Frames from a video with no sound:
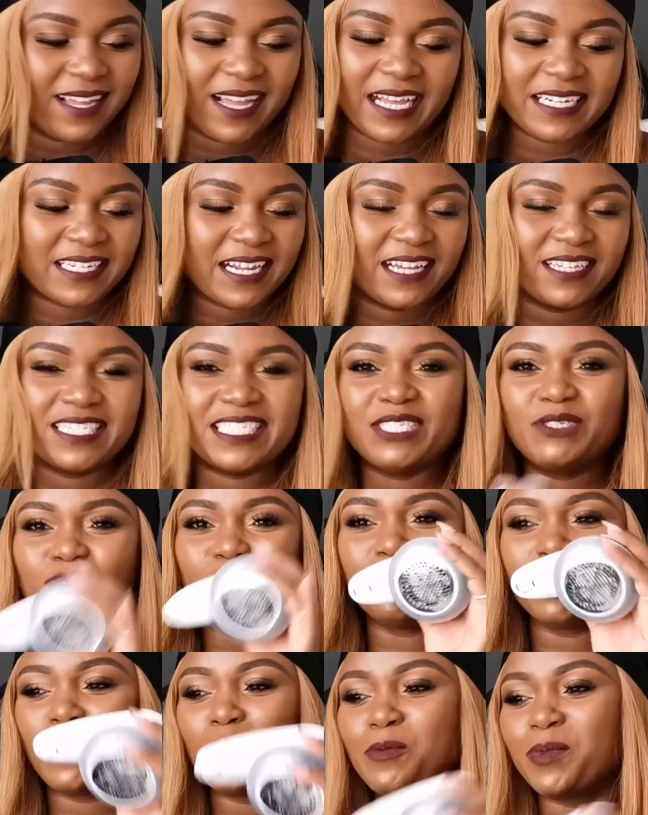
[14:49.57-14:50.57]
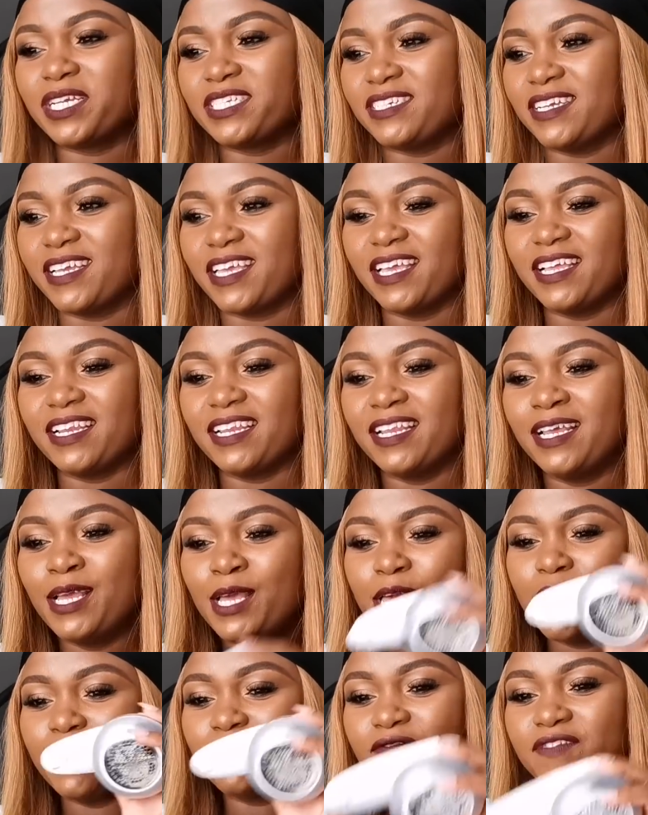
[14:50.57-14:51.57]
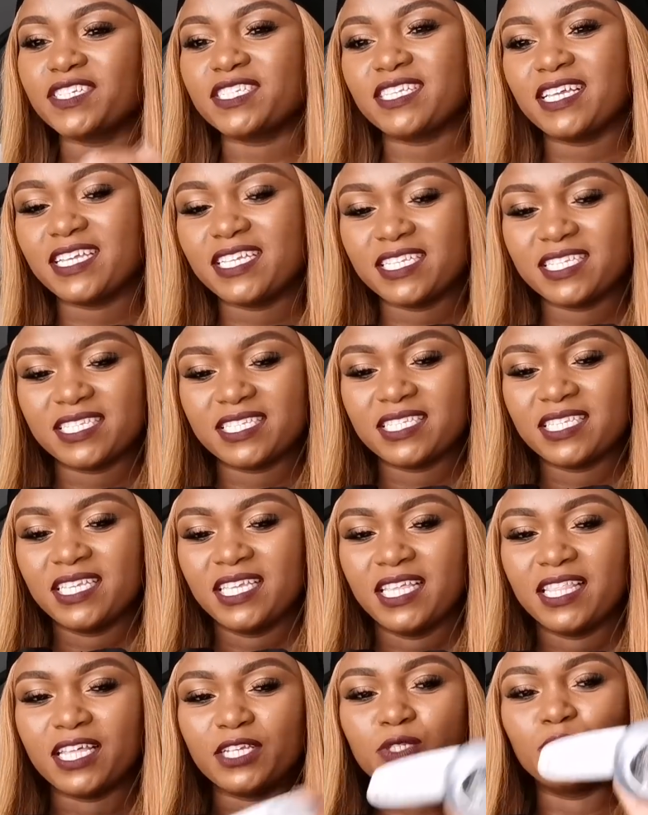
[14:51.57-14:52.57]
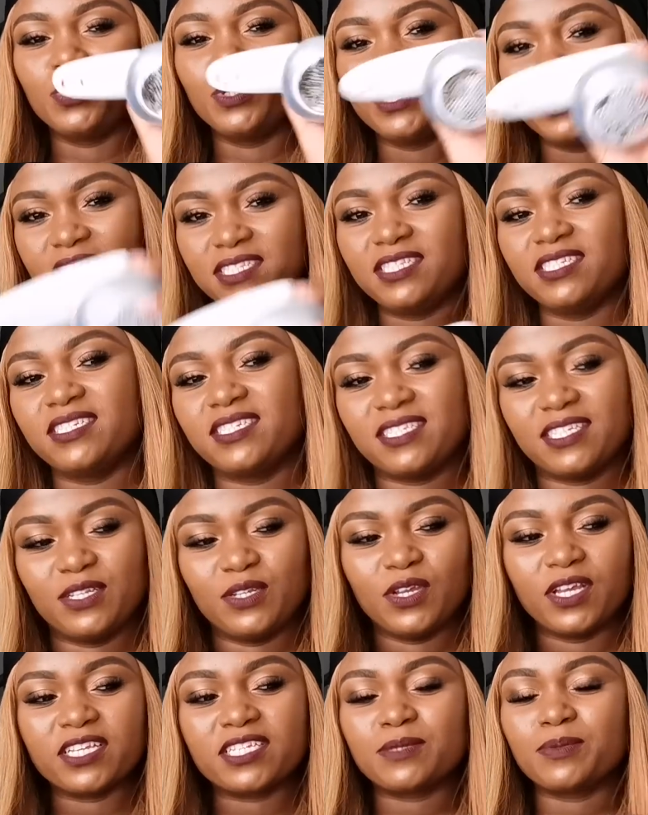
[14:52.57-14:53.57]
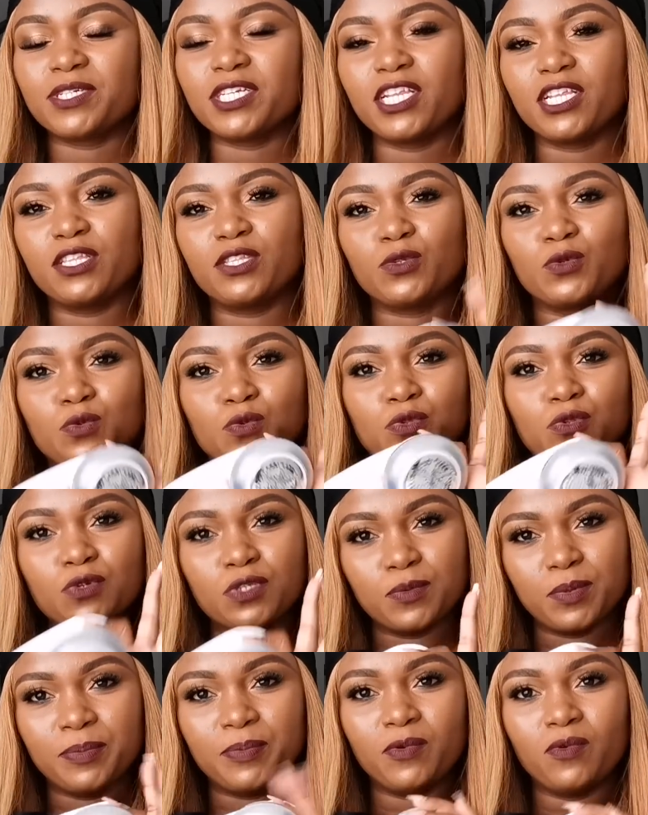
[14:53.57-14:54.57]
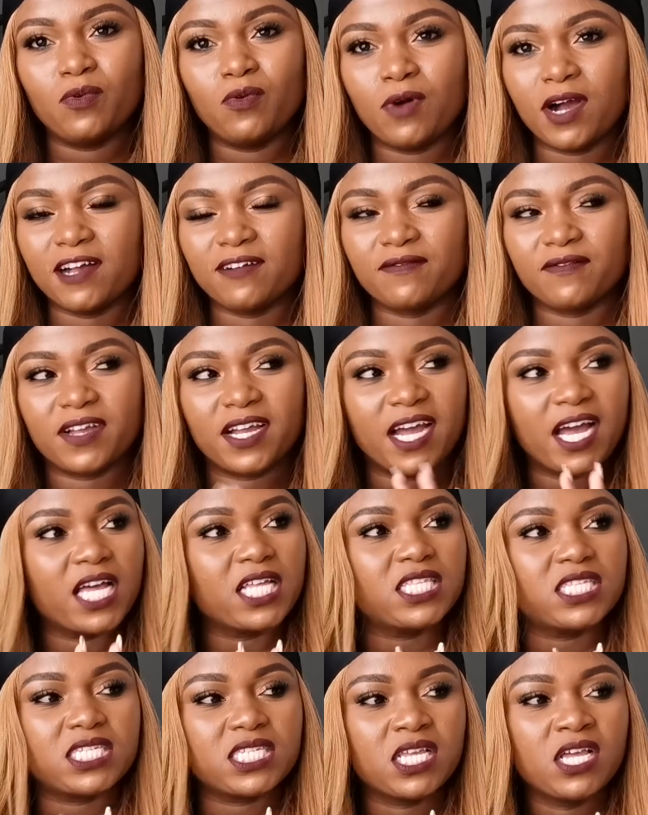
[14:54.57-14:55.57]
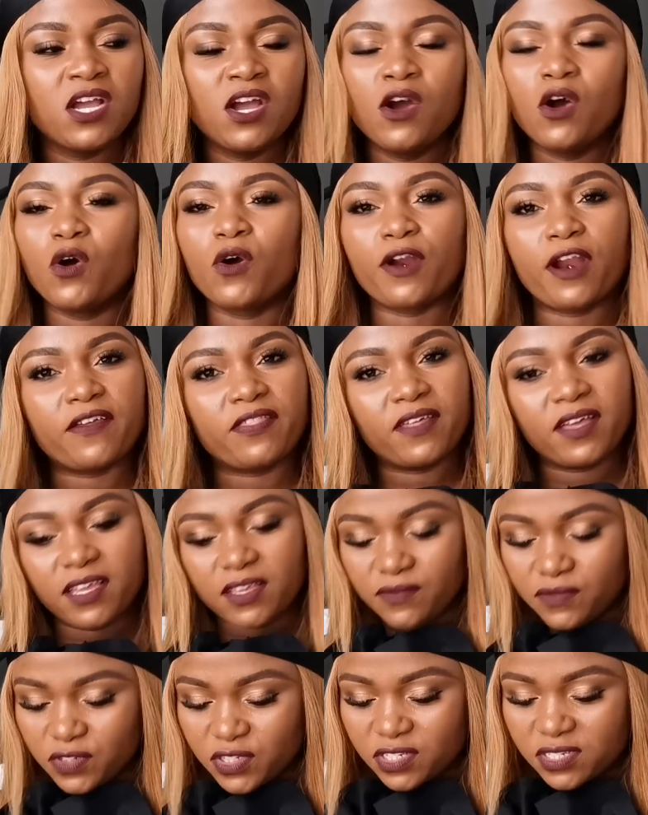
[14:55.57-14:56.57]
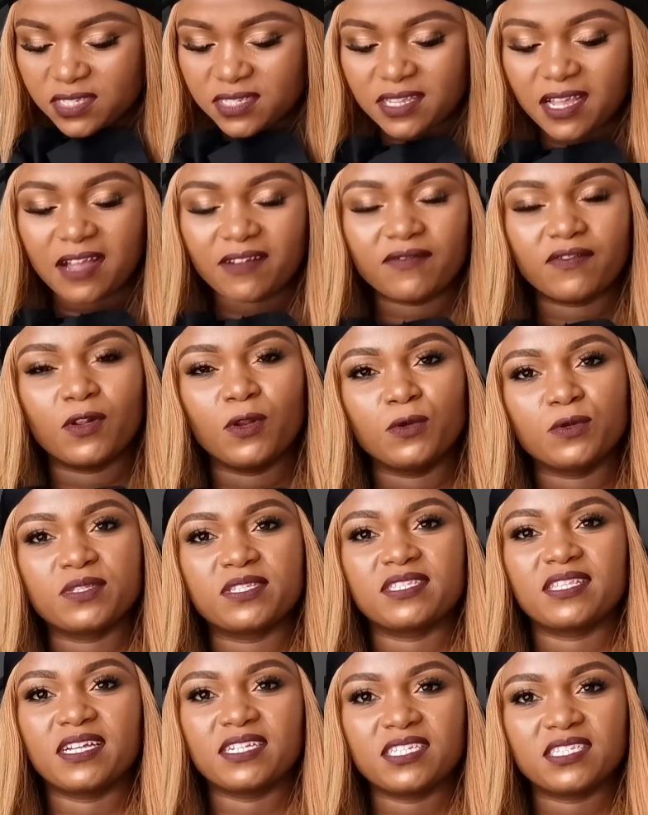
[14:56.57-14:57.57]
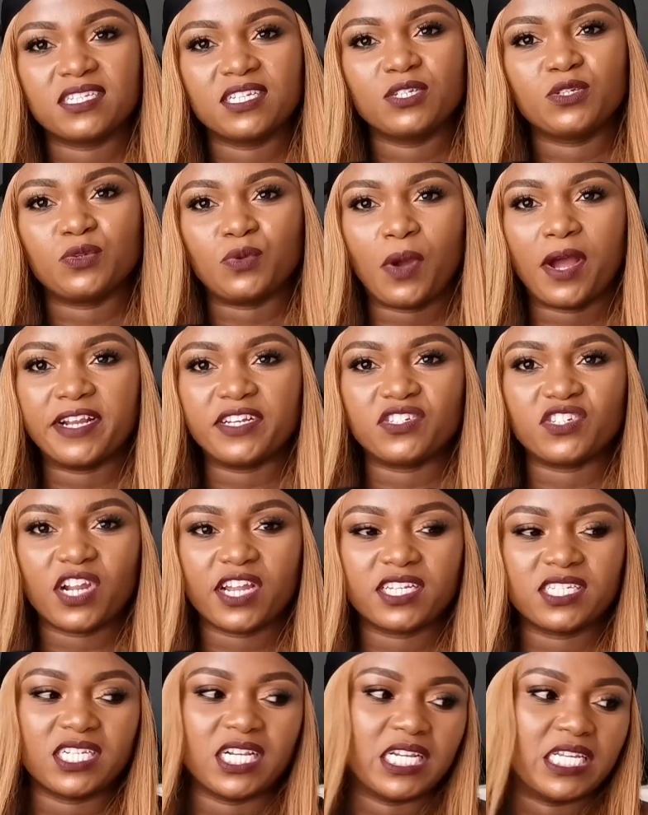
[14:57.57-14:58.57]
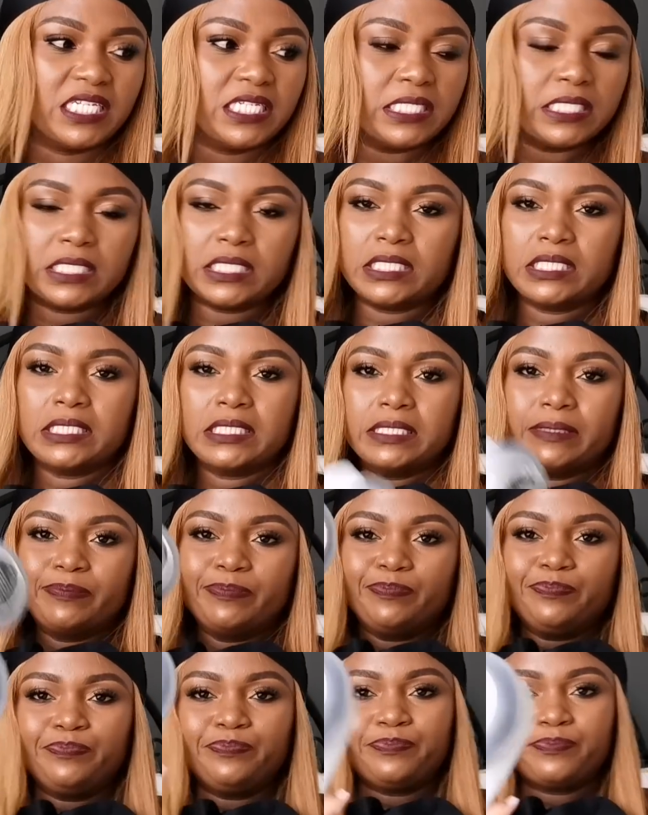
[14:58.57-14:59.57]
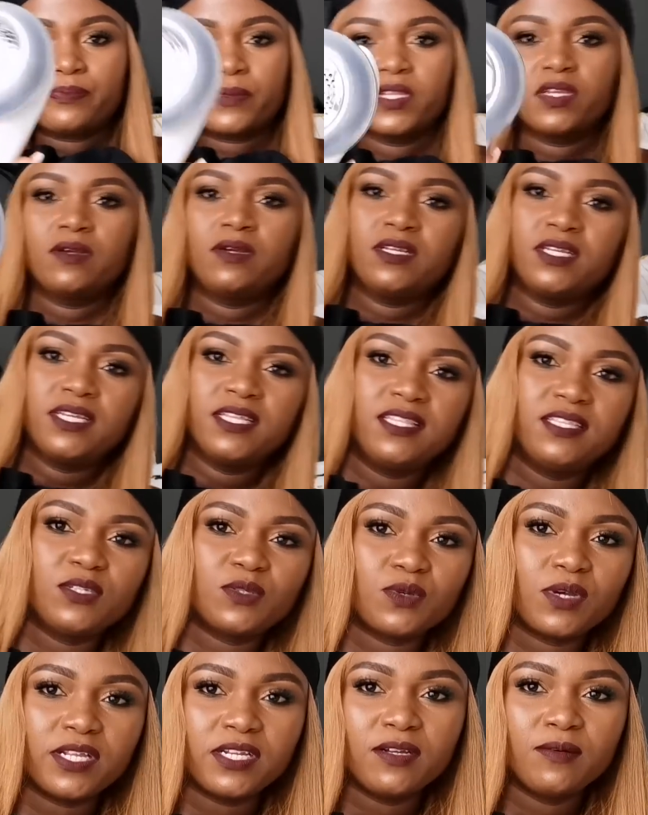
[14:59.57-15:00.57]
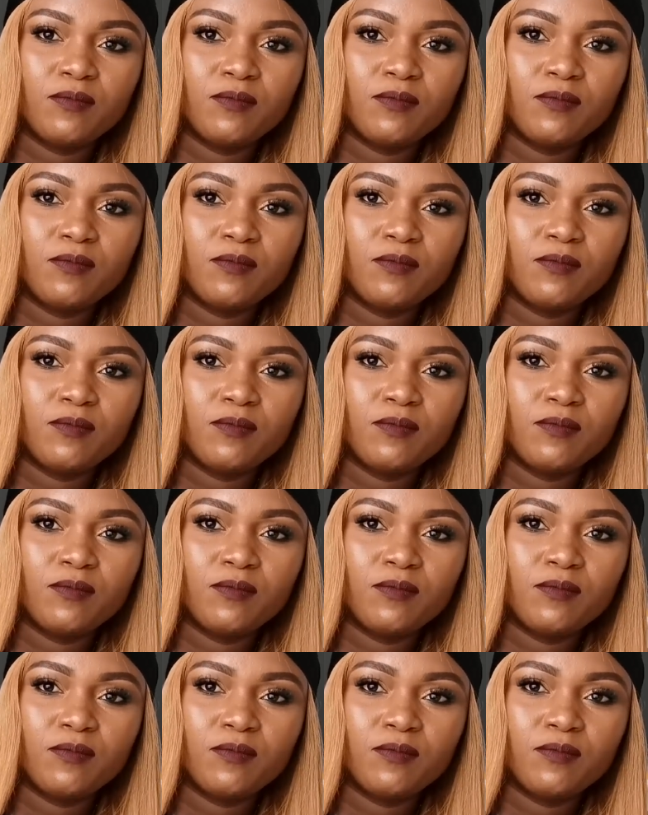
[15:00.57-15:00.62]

hata sijui how much I can emphasize that you need this in, especially to those people who have cats, or rather if you just have clothes that tend to attract lint. This one,